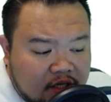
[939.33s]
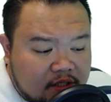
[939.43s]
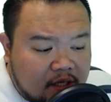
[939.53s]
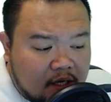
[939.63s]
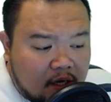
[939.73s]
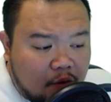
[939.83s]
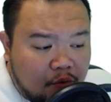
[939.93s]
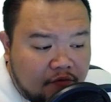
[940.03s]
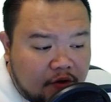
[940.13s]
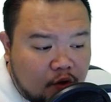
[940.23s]
Oh, he just
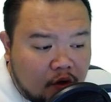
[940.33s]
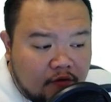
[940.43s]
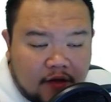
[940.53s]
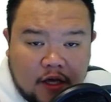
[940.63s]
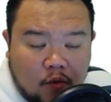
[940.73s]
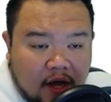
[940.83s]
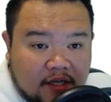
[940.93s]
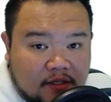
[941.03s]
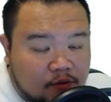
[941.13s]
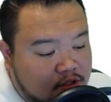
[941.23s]
did a, a review of
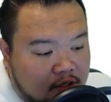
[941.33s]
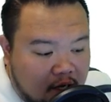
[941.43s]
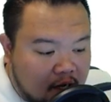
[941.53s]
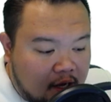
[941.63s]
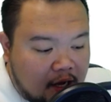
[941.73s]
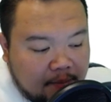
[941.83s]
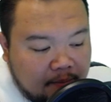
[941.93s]
EOS, which